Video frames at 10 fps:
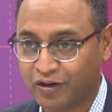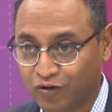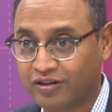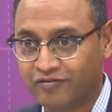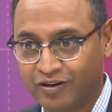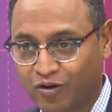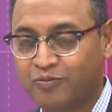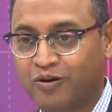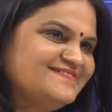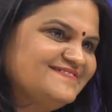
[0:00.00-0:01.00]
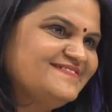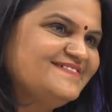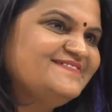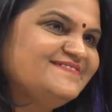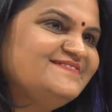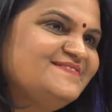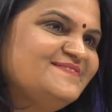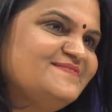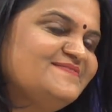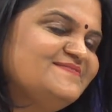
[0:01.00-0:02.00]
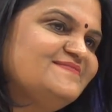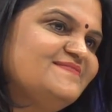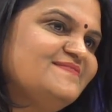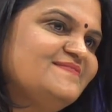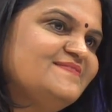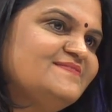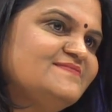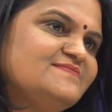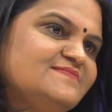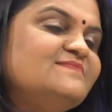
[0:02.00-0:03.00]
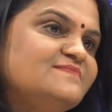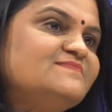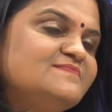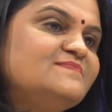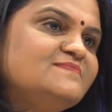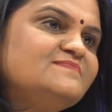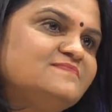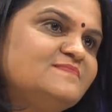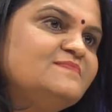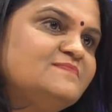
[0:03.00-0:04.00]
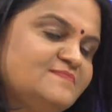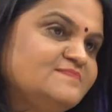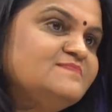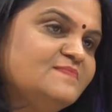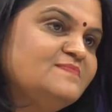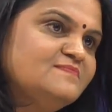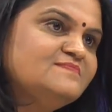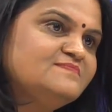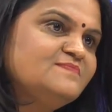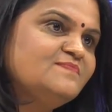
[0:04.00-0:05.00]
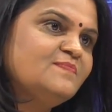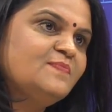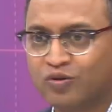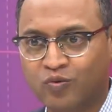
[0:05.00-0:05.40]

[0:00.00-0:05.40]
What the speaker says: I know that we are talking about long-term mutual fund investments, but we are in a phase of uncertainty right now, which always happens ahead of an election.